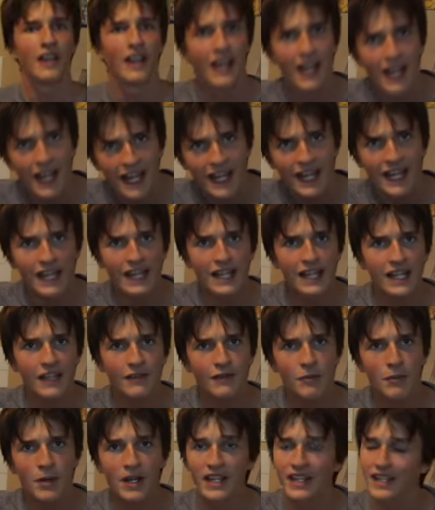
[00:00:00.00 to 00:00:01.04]
Hey
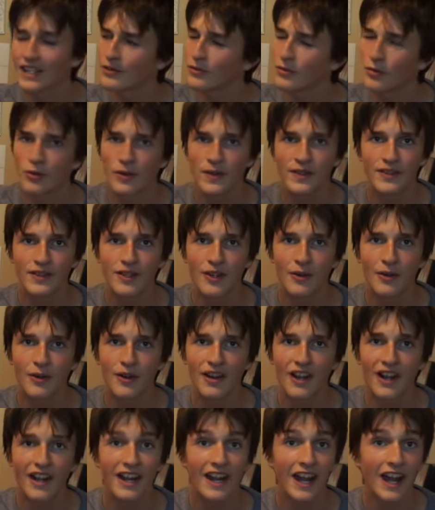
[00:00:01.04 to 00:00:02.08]
everybody, what's going
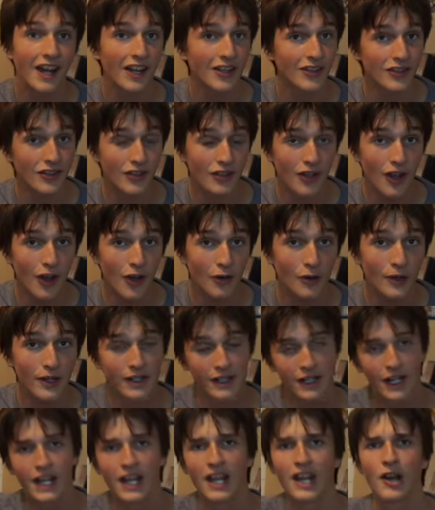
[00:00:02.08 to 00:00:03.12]
on? How's it
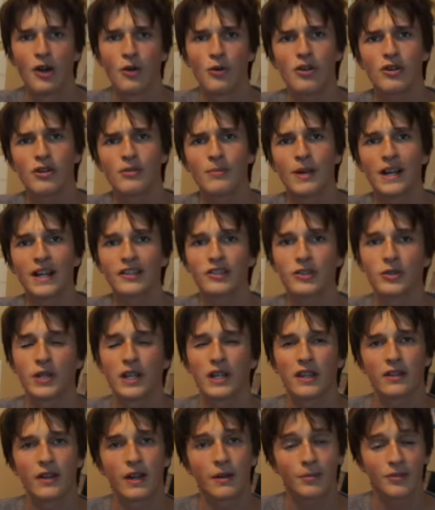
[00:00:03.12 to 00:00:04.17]
going? Welcome back to
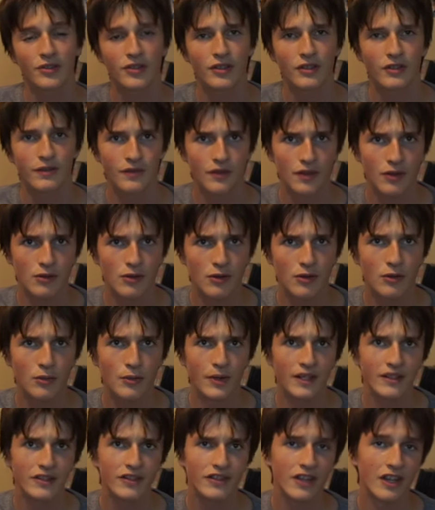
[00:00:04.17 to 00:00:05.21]
another episode of Logo
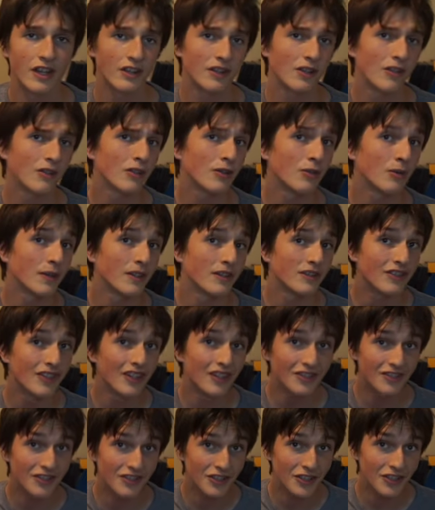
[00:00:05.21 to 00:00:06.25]
Wednesday. Logo Wednesday
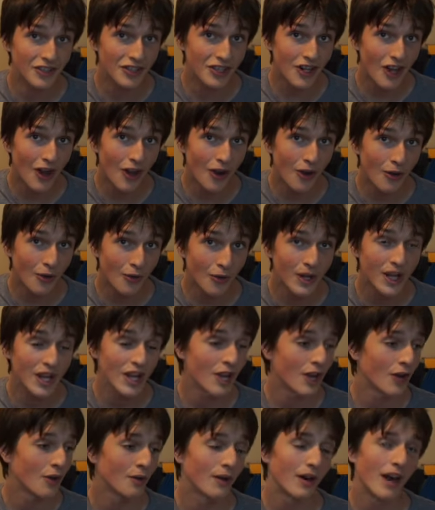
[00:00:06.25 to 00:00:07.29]
is the show
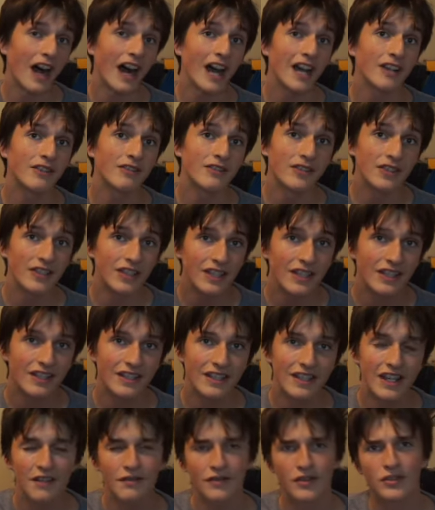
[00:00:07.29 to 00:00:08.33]
where I critique
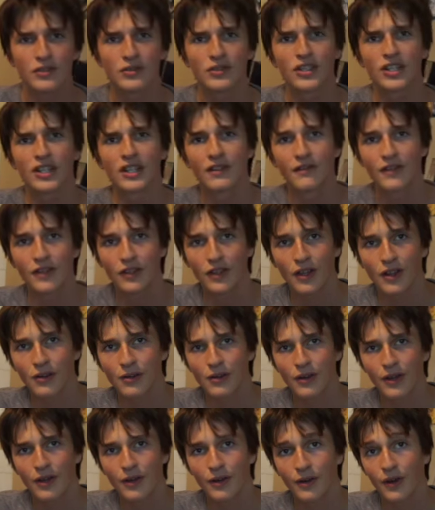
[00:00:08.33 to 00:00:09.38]
the evolution of a
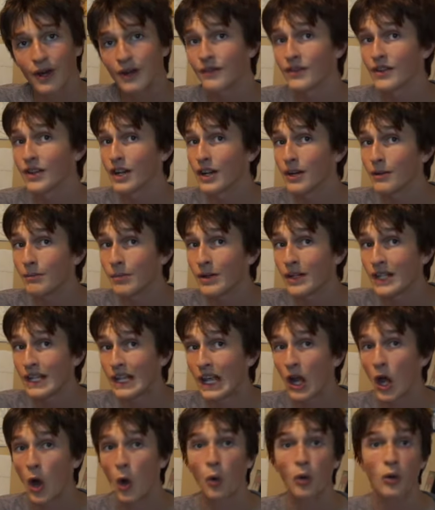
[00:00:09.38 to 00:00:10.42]
logo, of a company,
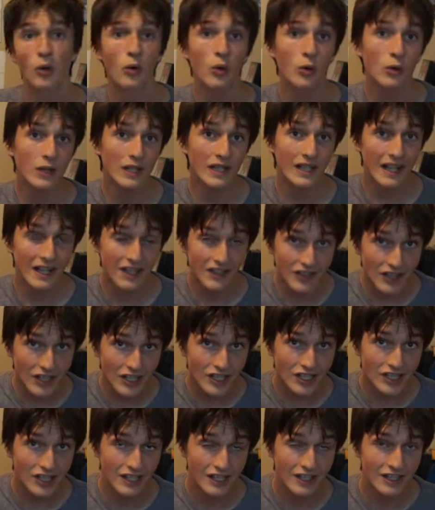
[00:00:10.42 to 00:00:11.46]
or
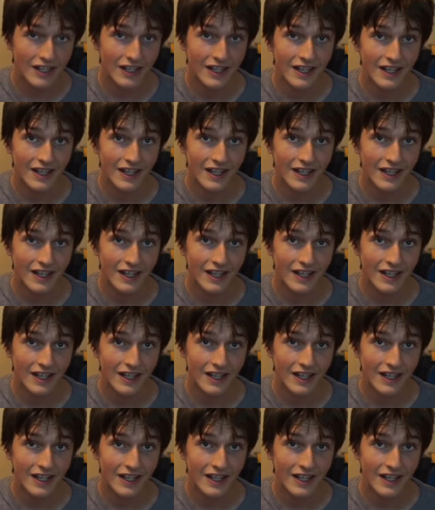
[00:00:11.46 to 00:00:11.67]
organization,